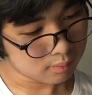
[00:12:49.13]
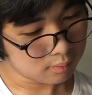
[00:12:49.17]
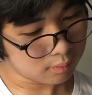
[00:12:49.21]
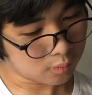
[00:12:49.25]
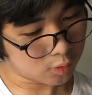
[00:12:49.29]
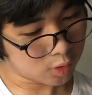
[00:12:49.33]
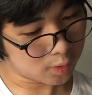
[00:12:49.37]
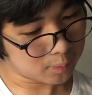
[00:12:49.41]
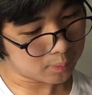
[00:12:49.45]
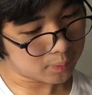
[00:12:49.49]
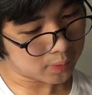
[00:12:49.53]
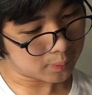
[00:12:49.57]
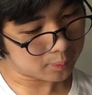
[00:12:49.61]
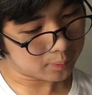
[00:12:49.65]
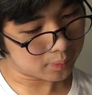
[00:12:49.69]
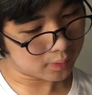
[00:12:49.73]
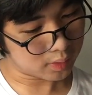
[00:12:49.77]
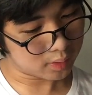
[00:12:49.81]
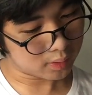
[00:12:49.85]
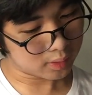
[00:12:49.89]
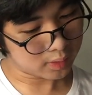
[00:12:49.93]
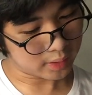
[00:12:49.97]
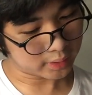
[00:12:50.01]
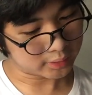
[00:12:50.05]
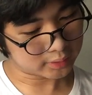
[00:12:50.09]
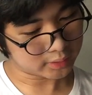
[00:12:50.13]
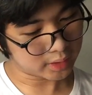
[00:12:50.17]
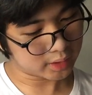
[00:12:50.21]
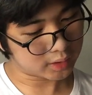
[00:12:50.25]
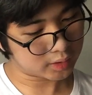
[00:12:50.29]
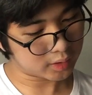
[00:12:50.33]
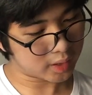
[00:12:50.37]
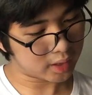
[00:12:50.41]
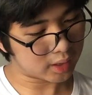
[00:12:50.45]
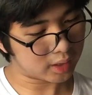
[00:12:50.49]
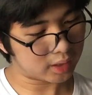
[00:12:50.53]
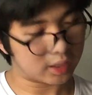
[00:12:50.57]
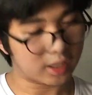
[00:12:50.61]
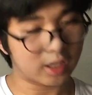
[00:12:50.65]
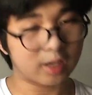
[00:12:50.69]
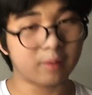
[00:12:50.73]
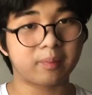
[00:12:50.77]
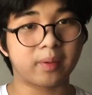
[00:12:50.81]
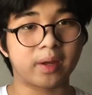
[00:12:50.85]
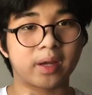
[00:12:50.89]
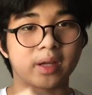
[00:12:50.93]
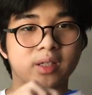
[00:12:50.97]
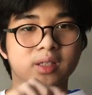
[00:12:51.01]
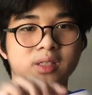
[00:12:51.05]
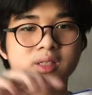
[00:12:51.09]
More people. I tried drawing gig
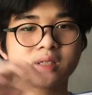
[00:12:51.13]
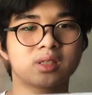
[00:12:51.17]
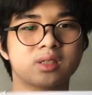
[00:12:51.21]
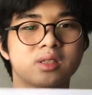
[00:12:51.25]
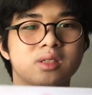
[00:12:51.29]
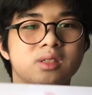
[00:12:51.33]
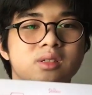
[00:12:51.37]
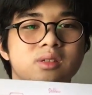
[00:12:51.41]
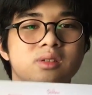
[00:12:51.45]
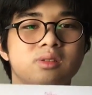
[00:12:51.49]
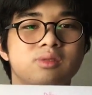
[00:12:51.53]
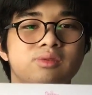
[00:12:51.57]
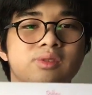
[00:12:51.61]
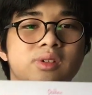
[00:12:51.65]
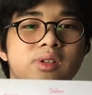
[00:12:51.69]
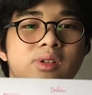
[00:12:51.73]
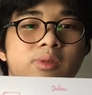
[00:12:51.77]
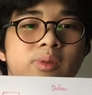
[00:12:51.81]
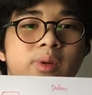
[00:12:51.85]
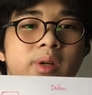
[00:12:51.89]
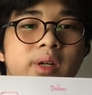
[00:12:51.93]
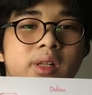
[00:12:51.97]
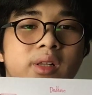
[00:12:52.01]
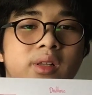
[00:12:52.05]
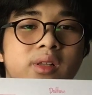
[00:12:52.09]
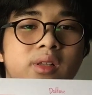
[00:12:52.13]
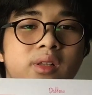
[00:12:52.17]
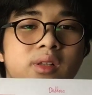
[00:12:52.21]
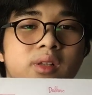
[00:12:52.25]
bags for a while.